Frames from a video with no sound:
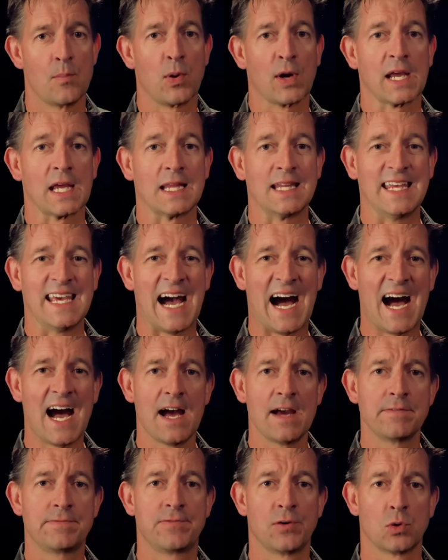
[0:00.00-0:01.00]
Bringing the
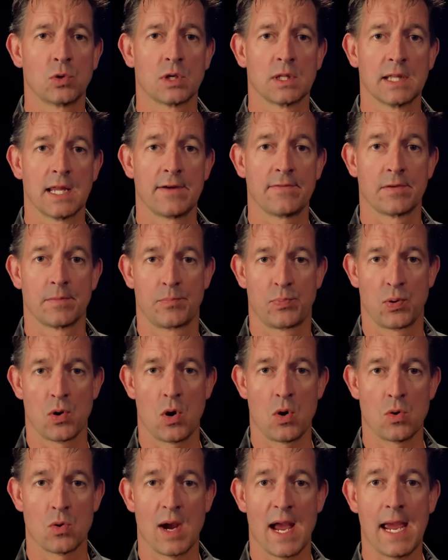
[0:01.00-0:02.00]
iPhone 11
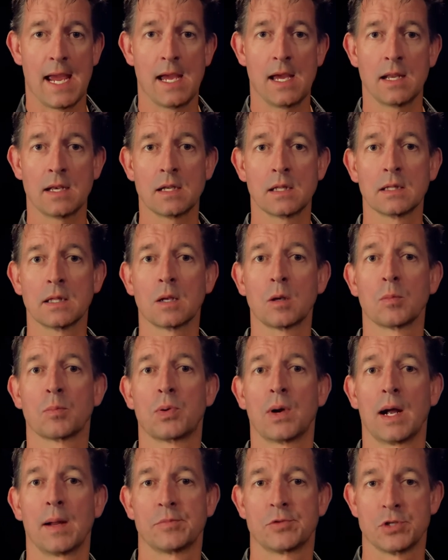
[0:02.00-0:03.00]
Pro and the little
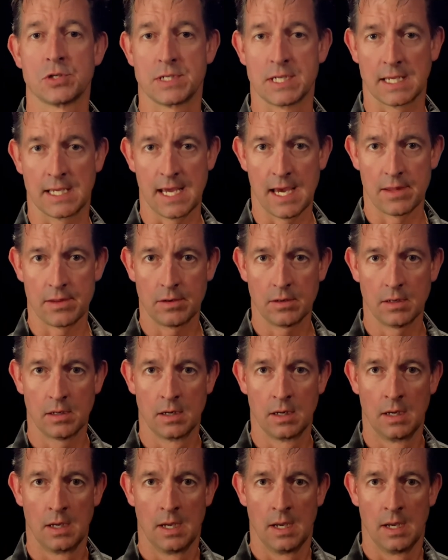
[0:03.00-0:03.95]
prompter together